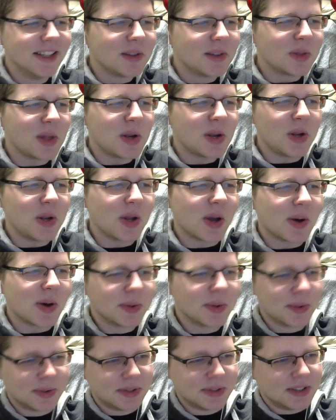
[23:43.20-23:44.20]
There you
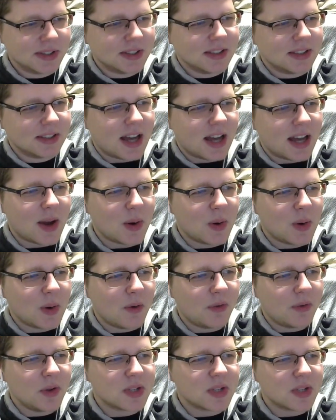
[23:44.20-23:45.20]
go. I don't know
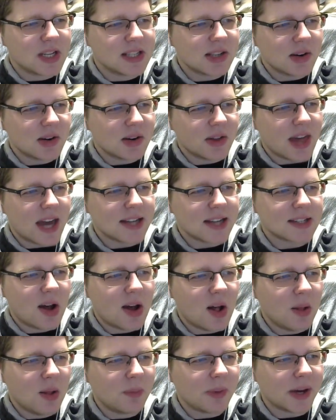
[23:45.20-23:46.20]
if you'd consider that
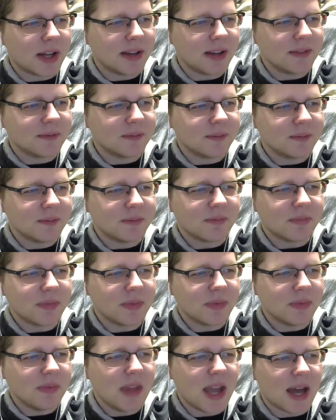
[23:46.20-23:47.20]
tall, but
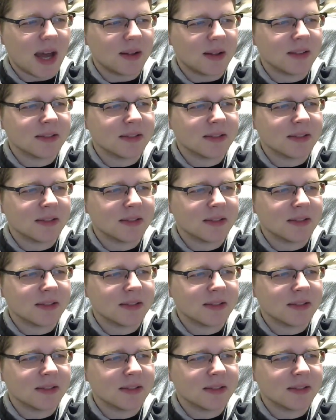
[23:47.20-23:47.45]
yeah.